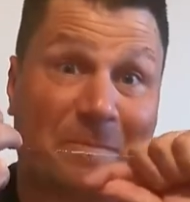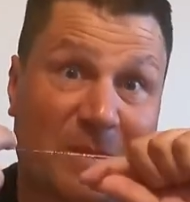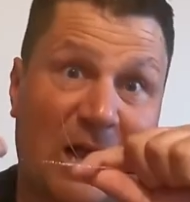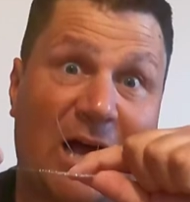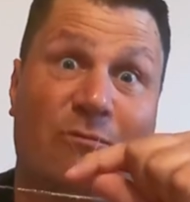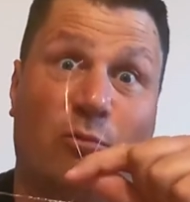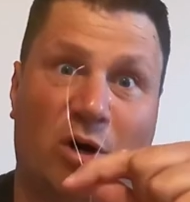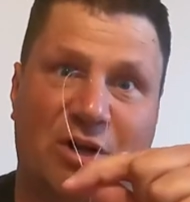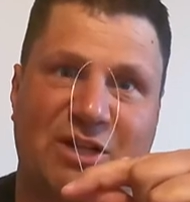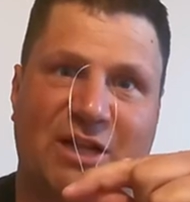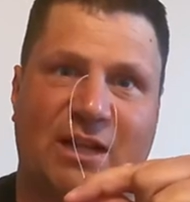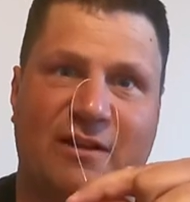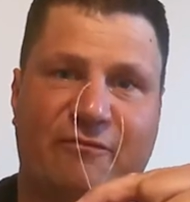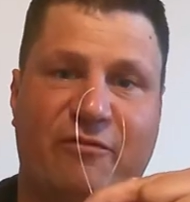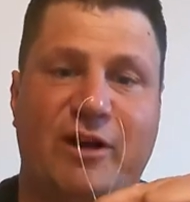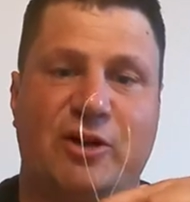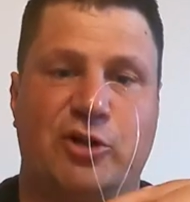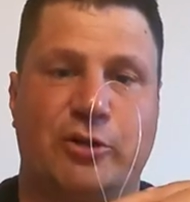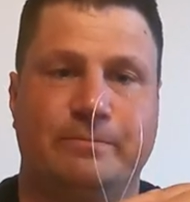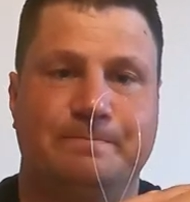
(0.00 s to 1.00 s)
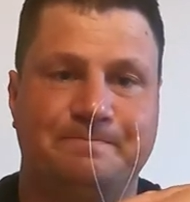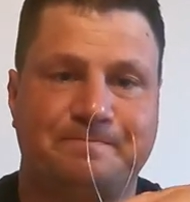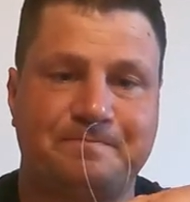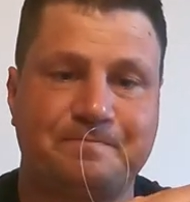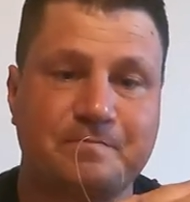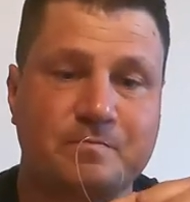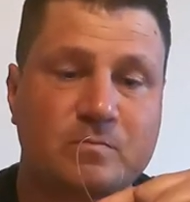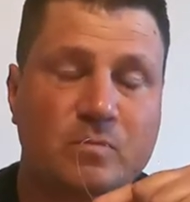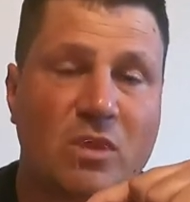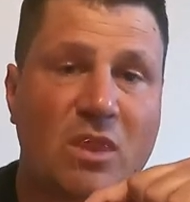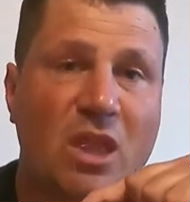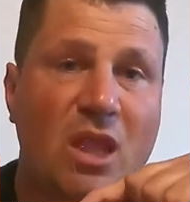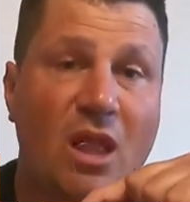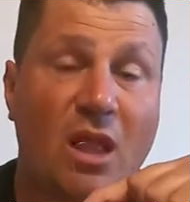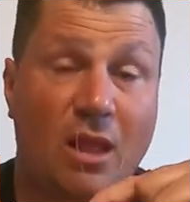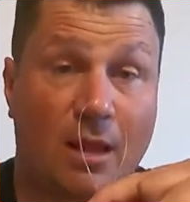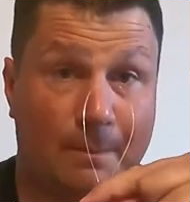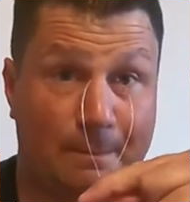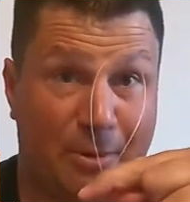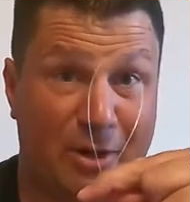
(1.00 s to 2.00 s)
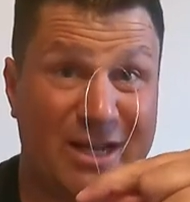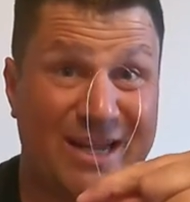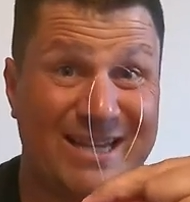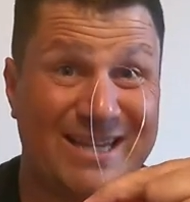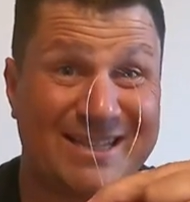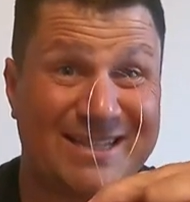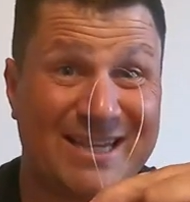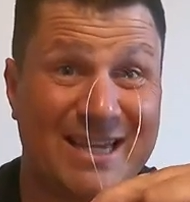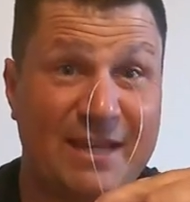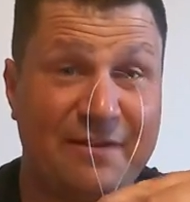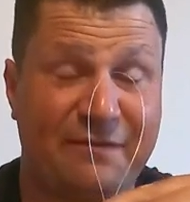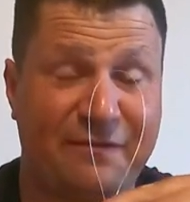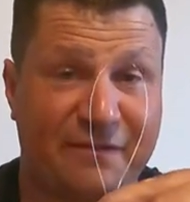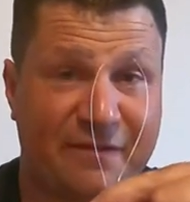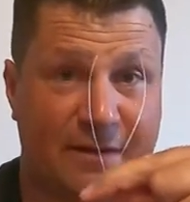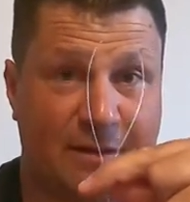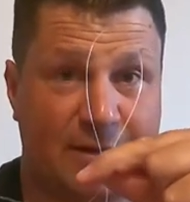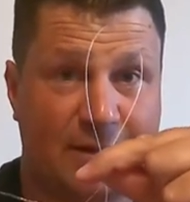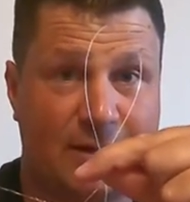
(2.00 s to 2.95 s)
Otherwise you get the friction. Put it in your teeth,